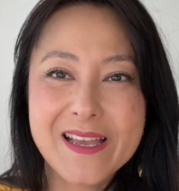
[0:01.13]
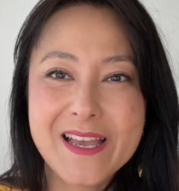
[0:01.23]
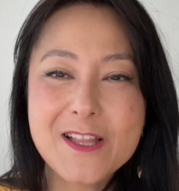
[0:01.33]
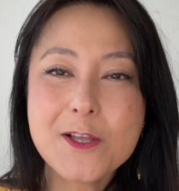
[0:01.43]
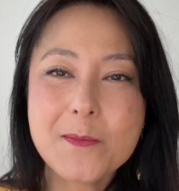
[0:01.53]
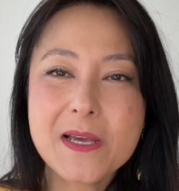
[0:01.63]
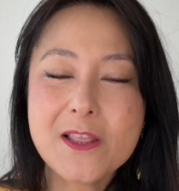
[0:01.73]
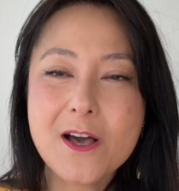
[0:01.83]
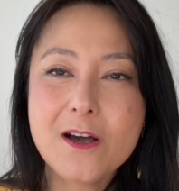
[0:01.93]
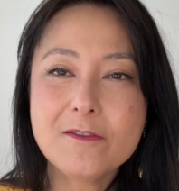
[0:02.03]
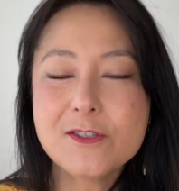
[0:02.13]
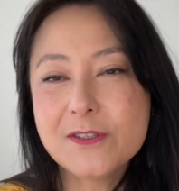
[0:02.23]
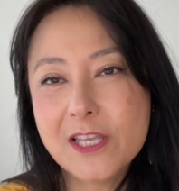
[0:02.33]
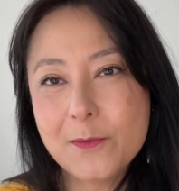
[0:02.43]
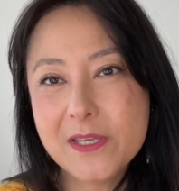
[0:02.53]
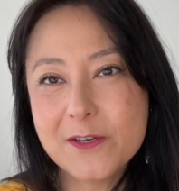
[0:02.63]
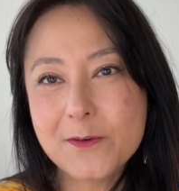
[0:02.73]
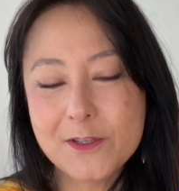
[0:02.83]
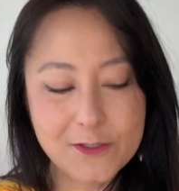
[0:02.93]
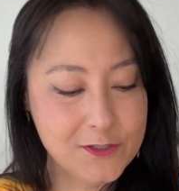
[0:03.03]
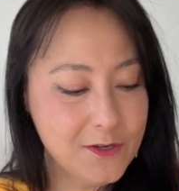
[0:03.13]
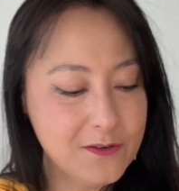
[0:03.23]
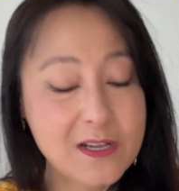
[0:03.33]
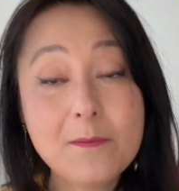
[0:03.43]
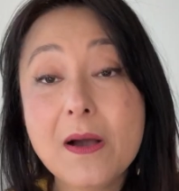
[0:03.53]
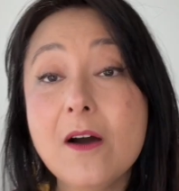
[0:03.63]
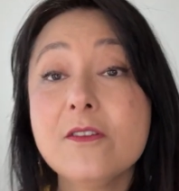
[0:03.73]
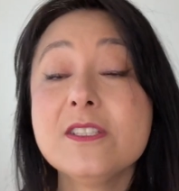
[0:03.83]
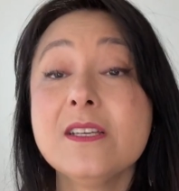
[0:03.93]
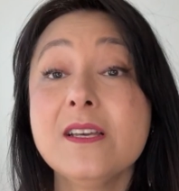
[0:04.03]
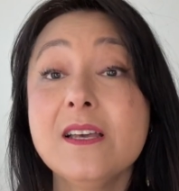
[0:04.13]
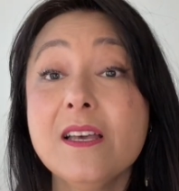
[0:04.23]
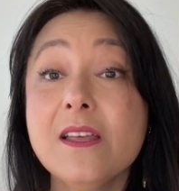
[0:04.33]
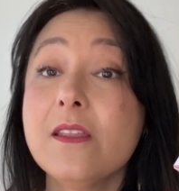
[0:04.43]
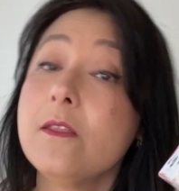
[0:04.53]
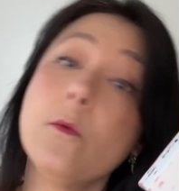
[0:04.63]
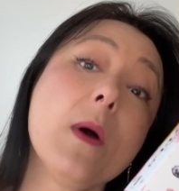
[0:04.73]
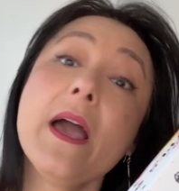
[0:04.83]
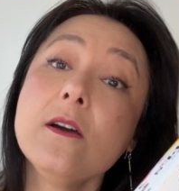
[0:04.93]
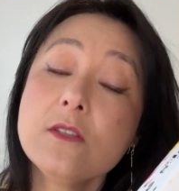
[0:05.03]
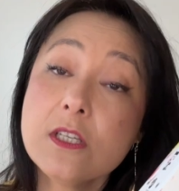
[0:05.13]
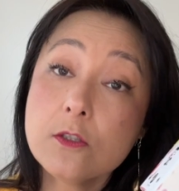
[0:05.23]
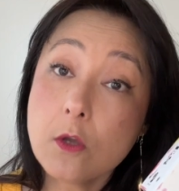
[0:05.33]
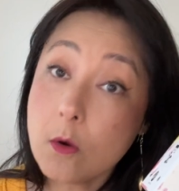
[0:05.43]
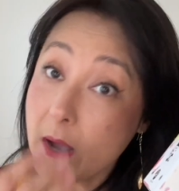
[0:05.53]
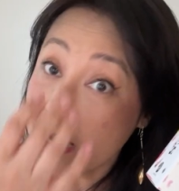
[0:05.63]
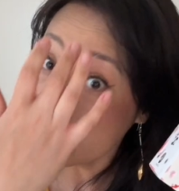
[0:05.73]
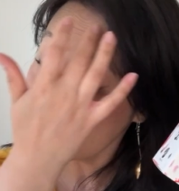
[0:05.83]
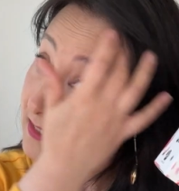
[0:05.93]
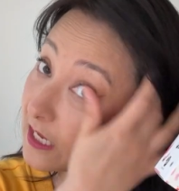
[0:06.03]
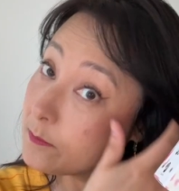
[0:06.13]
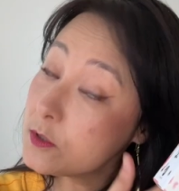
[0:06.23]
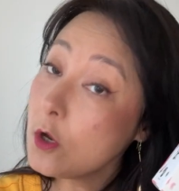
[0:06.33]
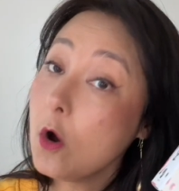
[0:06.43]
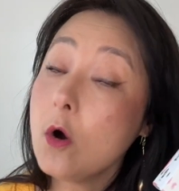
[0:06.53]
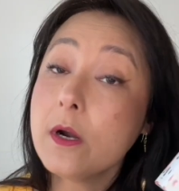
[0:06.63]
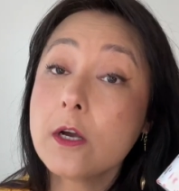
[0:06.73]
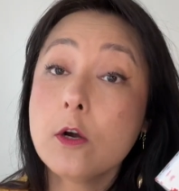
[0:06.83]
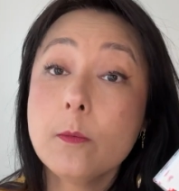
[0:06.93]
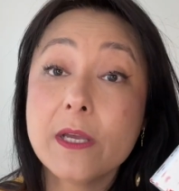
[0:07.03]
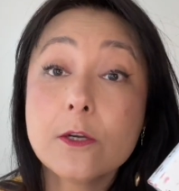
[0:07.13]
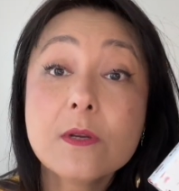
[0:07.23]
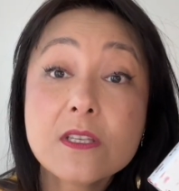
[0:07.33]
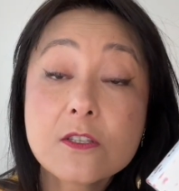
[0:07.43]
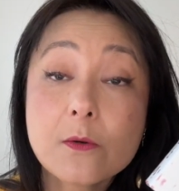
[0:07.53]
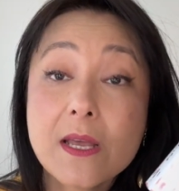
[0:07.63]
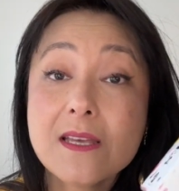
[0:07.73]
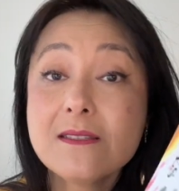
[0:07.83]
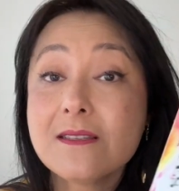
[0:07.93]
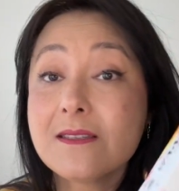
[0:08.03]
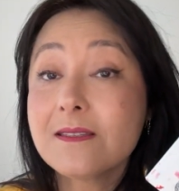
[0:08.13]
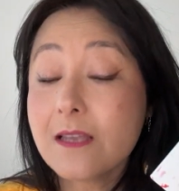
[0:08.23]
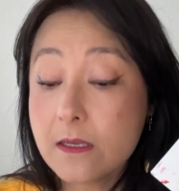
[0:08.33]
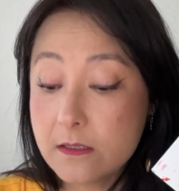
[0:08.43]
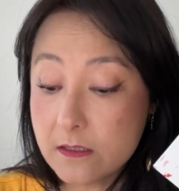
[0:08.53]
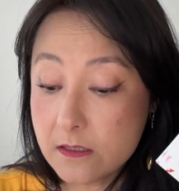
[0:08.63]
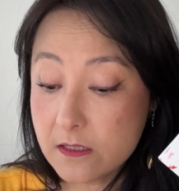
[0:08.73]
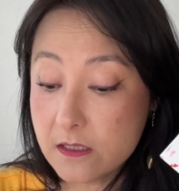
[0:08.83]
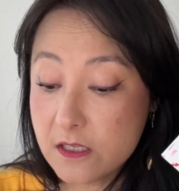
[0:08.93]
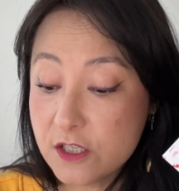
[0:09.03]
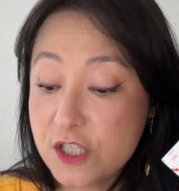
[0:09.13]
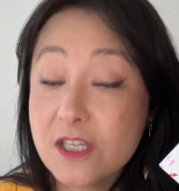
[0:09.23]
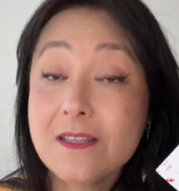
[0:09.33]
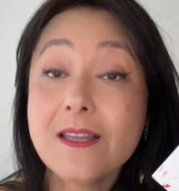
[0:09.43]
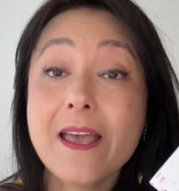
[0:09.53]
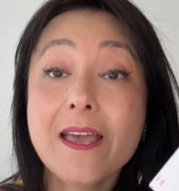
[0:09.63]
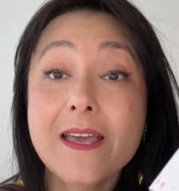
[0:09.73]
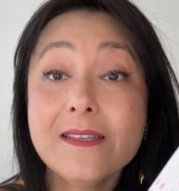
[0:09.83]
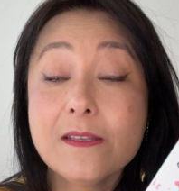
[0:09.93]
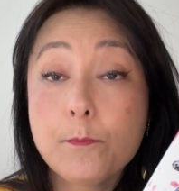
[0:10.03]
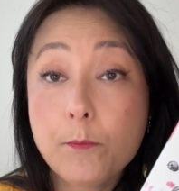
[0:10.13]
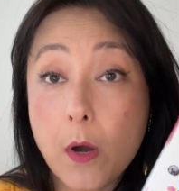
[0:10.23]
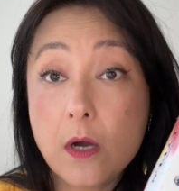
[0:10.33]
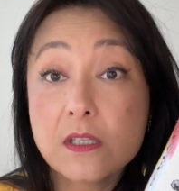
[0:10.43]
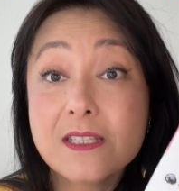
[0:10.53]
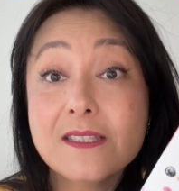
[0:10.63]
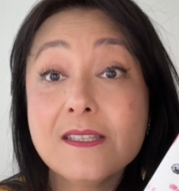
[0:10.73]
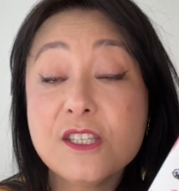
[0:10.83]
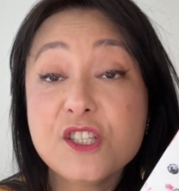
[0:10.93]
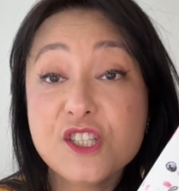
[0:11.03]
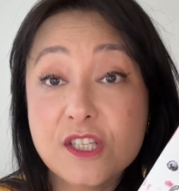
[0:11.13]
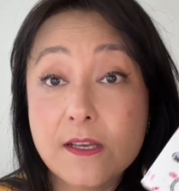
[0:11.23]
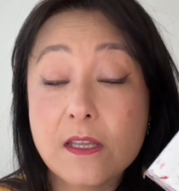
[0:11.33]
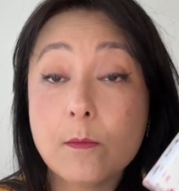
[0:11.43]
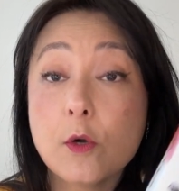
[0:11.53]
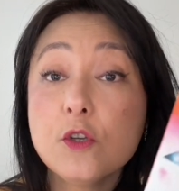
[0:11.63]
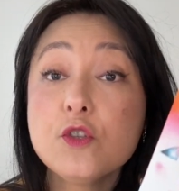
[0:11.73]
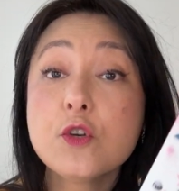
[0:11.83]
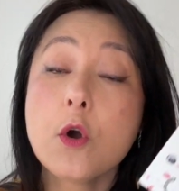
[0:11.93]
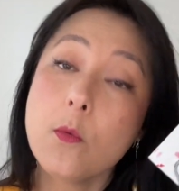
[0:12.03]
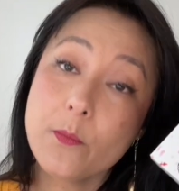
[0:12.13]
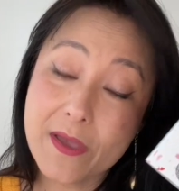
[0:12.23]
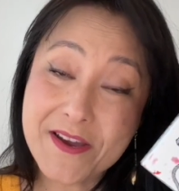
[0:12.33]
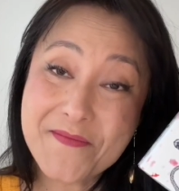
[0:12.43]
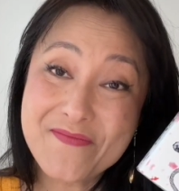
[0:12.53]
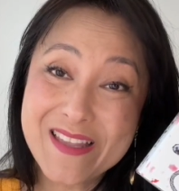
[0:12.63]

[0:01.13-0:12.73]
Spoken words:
Hello, my love. Today we are going to talk about the Wild Unknown Archetypes Oracle by Kris Krans, the Standard Edition and the Pocket Edition. I'm going to compare